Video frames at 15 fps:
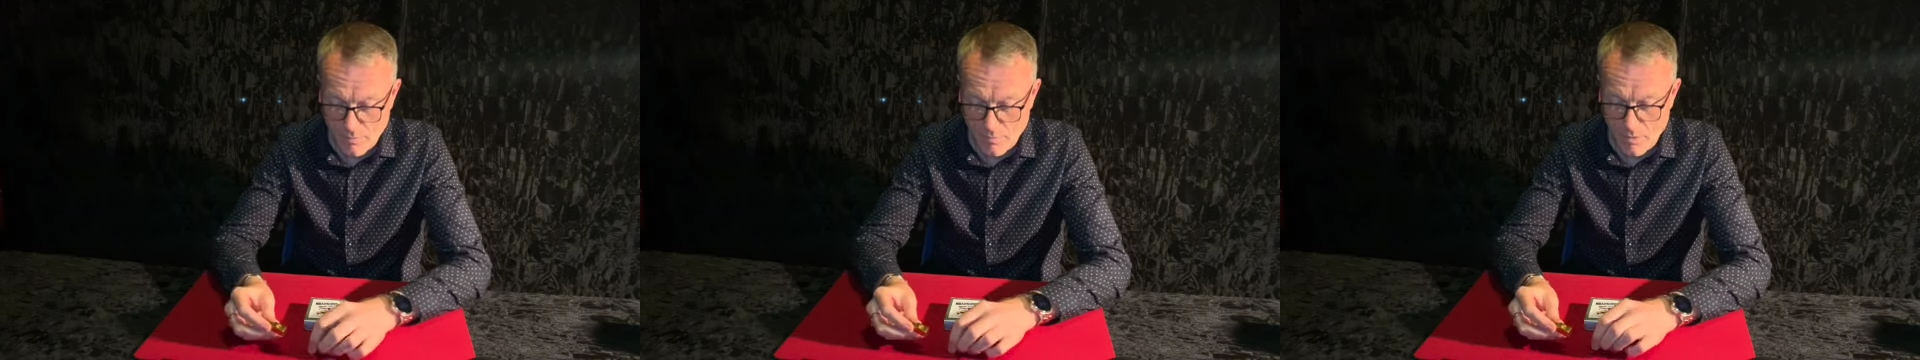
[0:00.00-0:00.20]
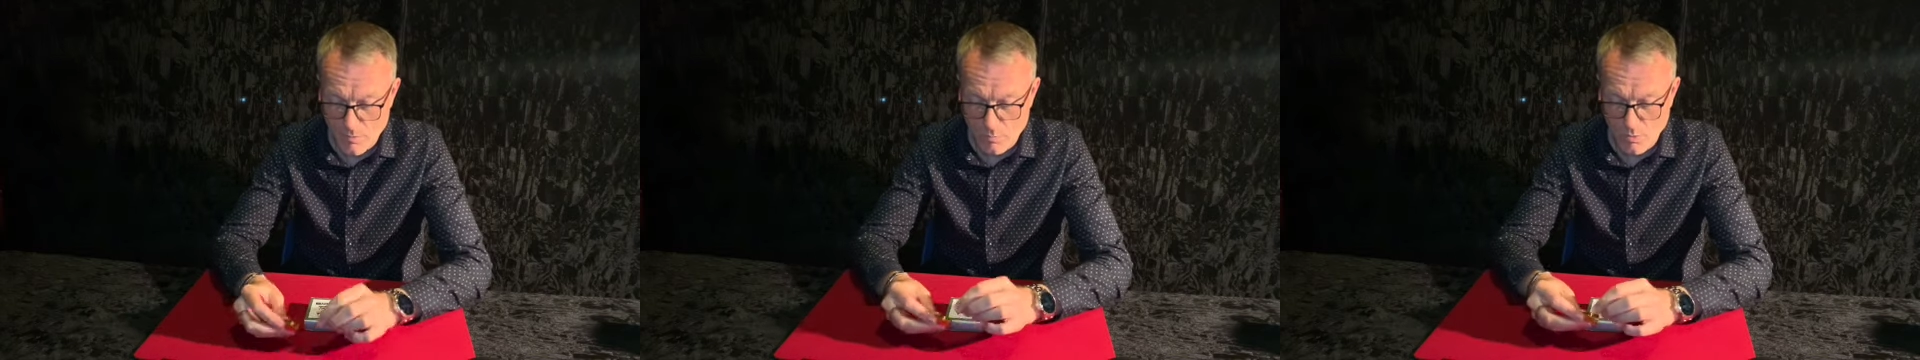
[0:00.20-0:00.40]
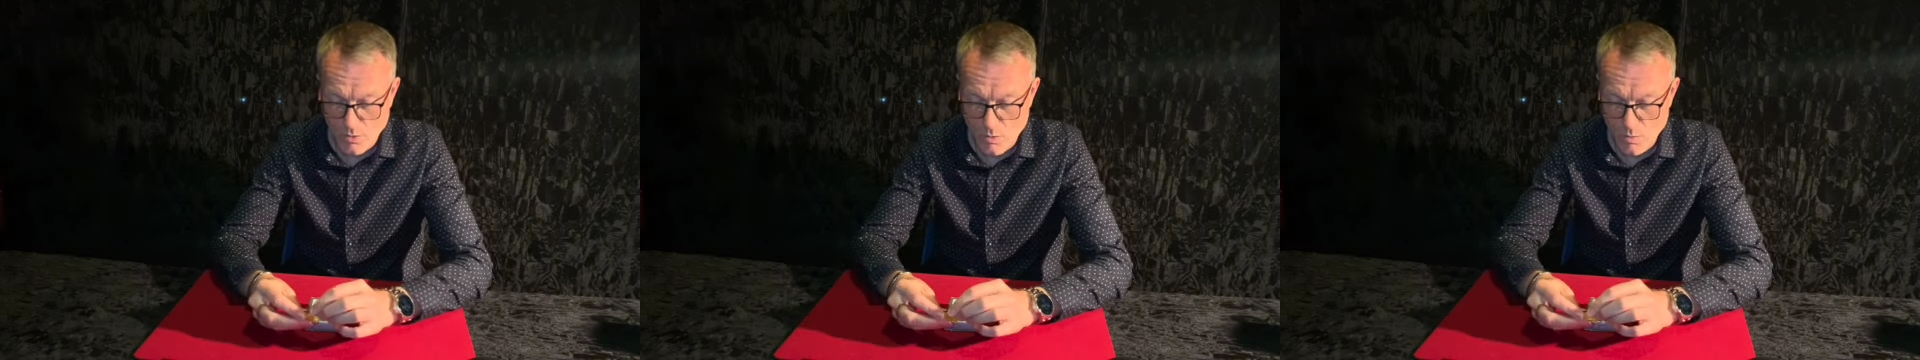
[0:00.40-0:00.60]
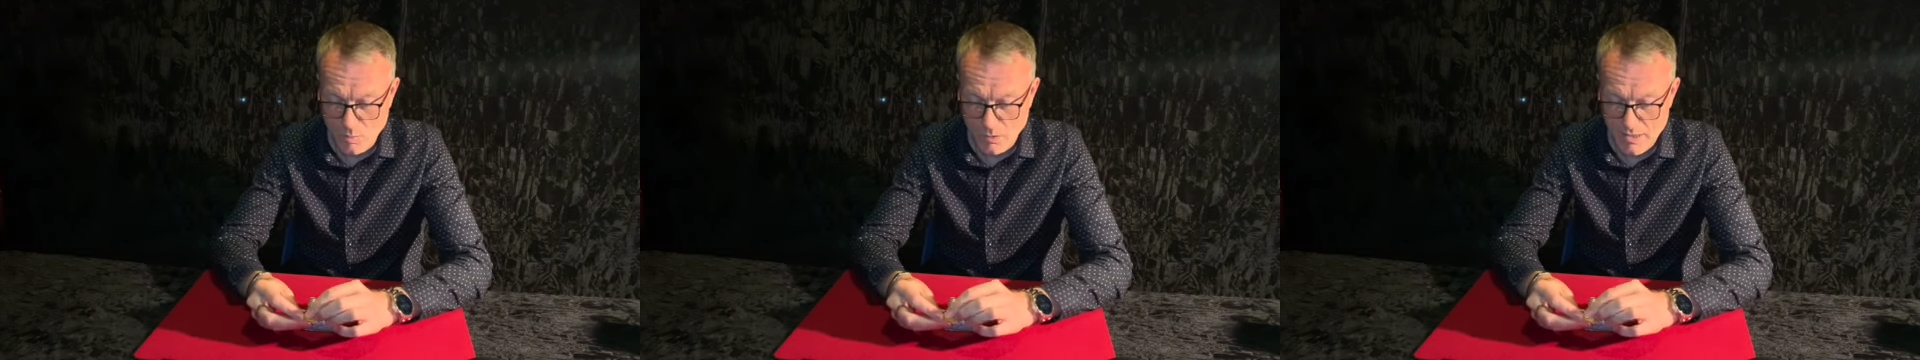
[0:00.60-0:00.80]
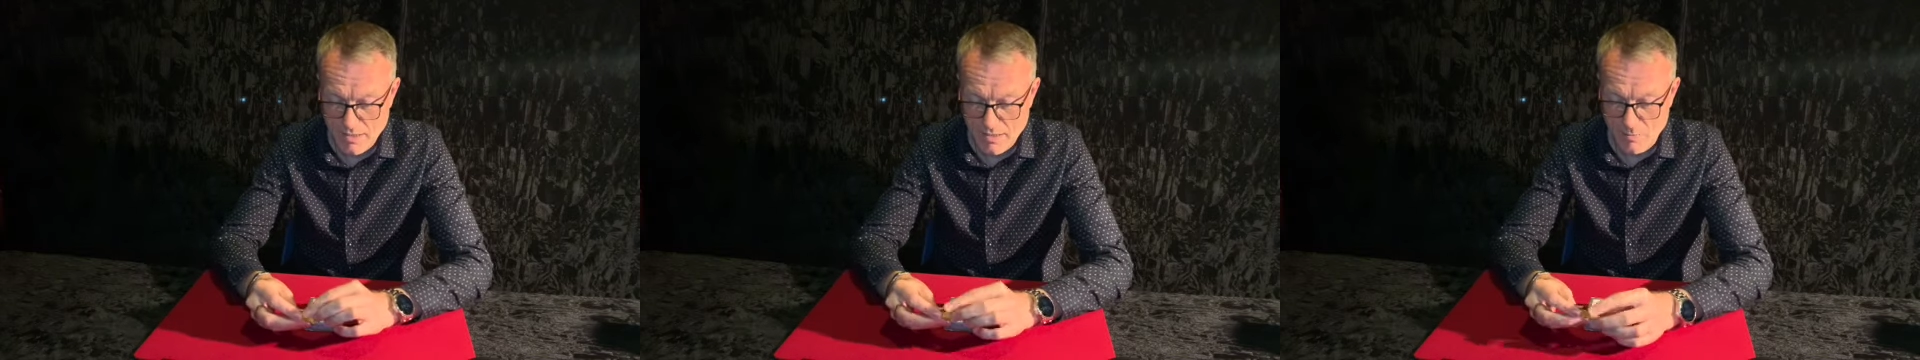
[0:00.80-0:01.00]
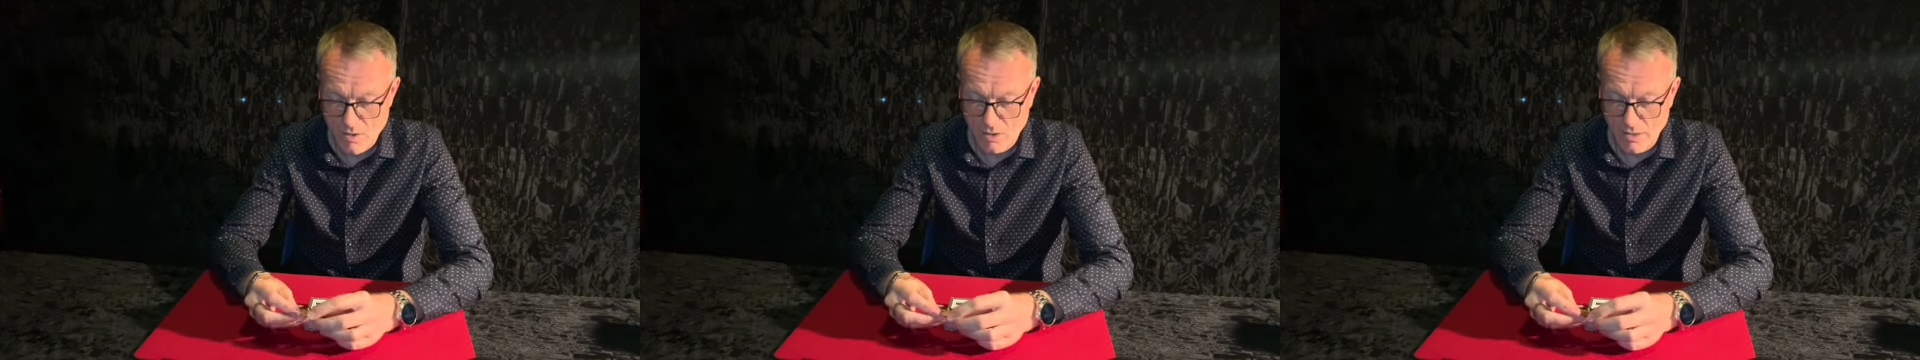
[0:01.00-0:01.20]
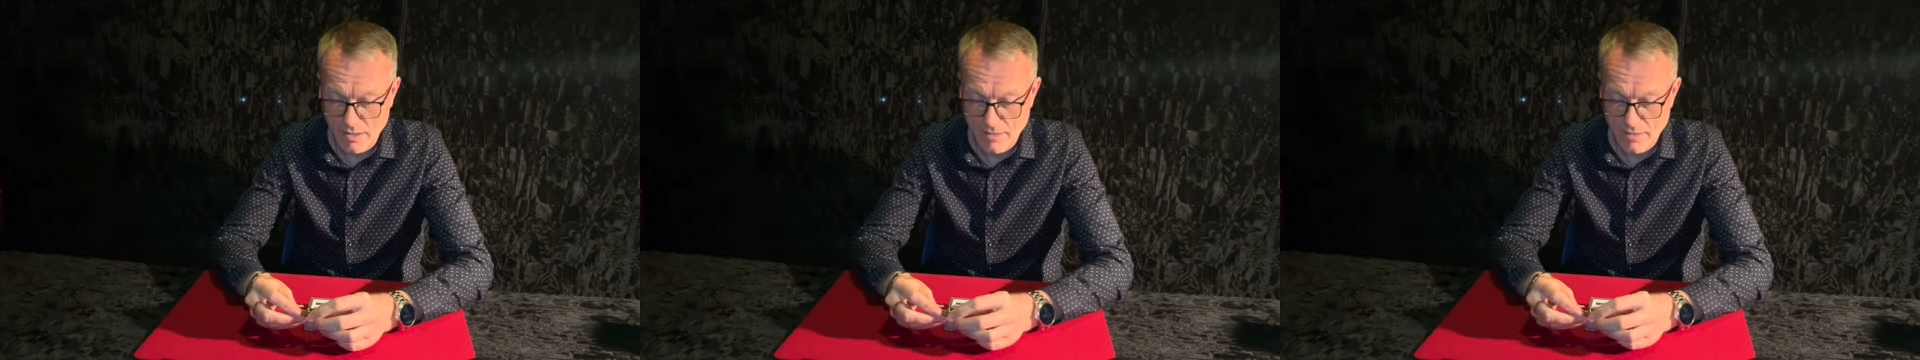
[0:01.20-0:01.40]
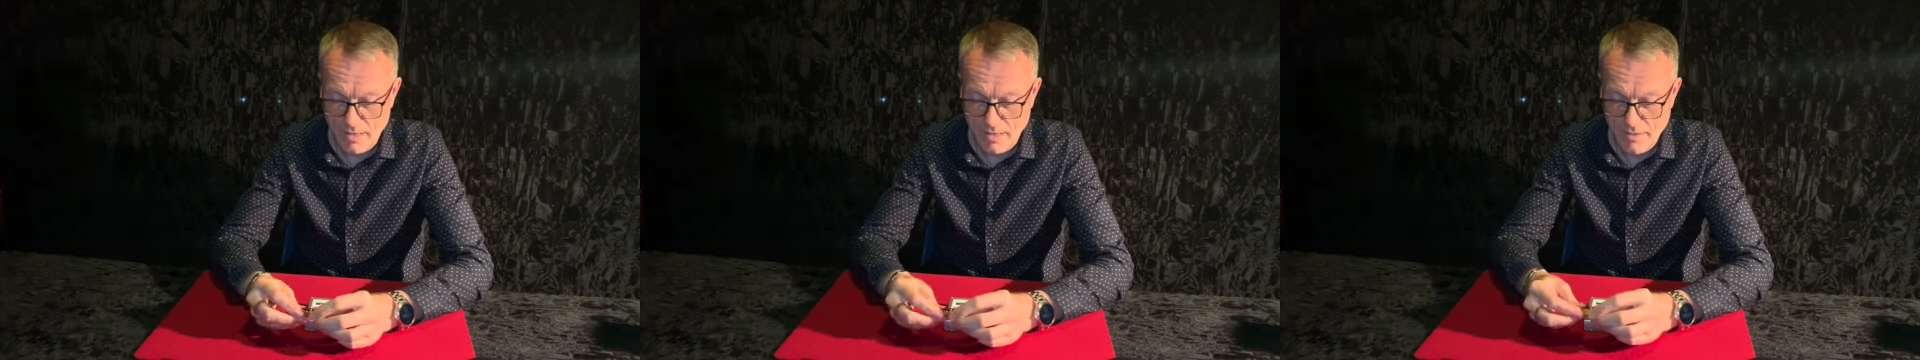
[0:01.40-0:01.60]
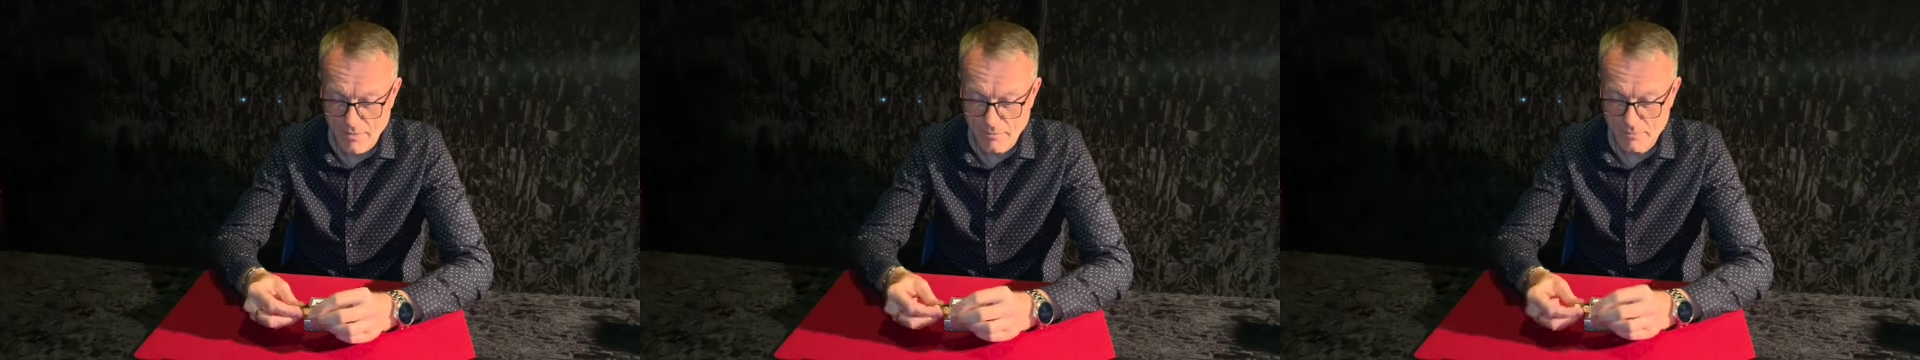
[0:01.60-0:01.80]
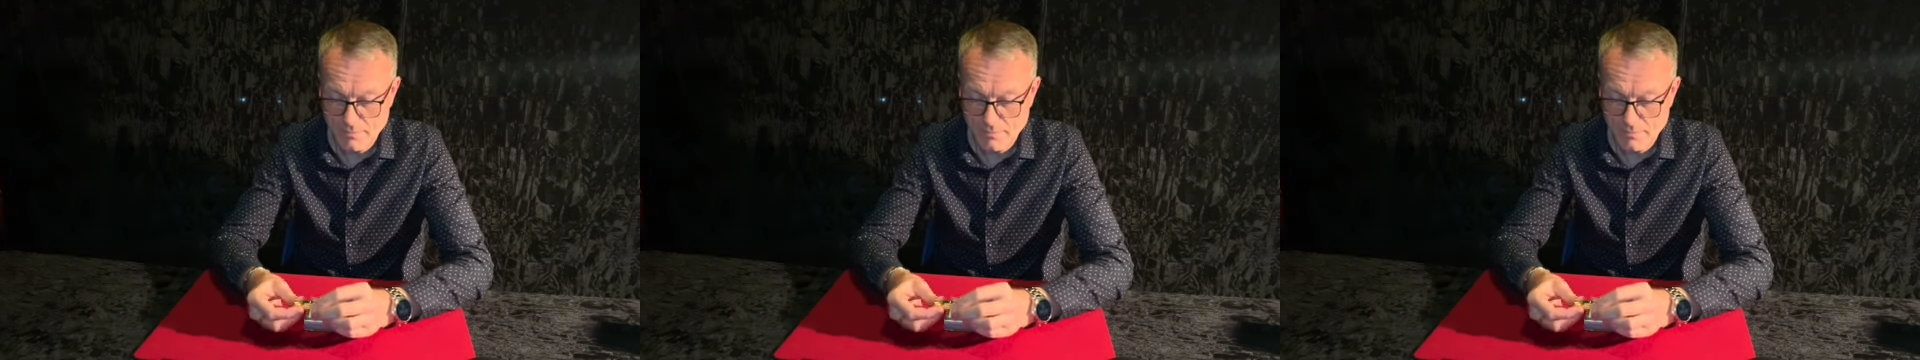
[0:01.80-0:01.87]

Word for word: But when you place the bottle in there,